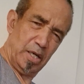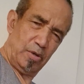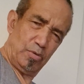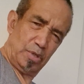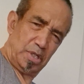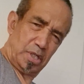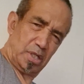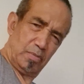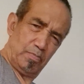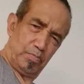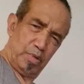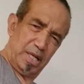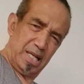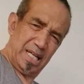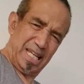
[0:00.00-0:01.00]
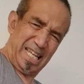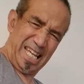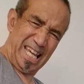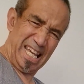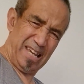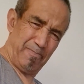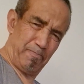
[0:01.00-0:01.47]
You simply
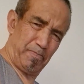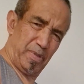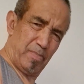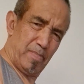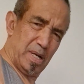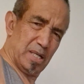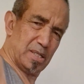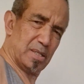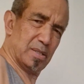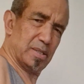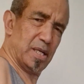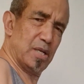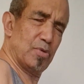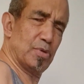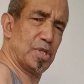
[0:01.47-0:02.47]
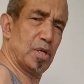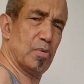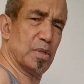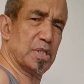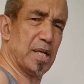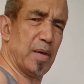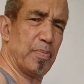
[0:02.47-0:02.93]
keep muscles. You see
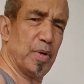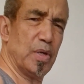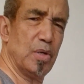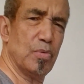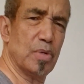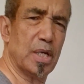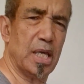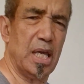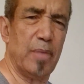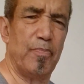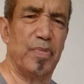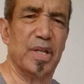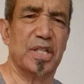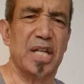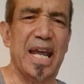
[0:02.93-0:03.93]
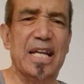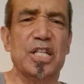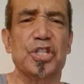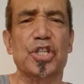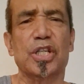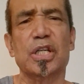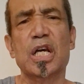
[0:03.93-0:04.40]
what's happening? You keep the
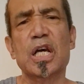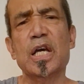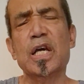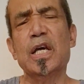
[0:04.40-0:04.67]
tension.